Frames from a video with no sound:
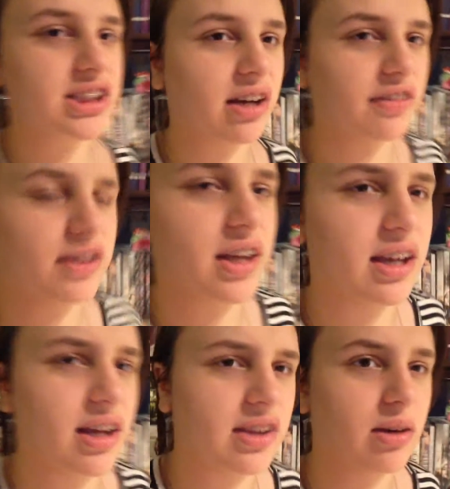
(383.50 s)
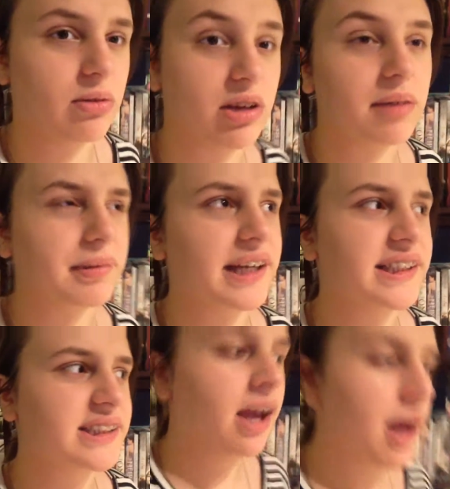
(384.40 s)
stuff than I think Wilhelm
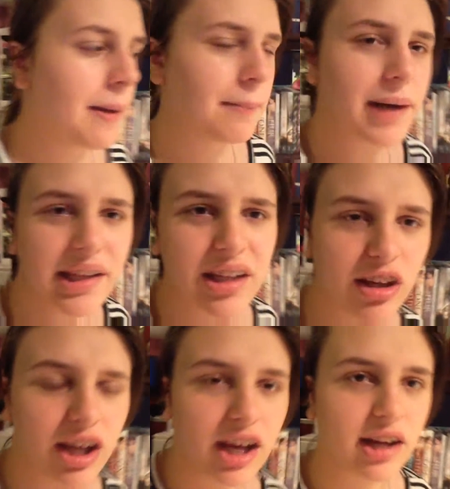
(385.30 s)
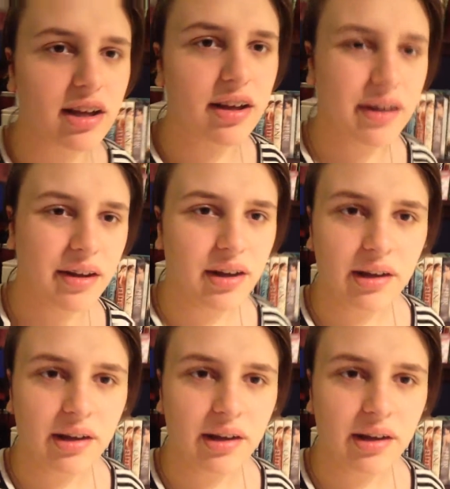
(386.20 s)
does. But I think Anna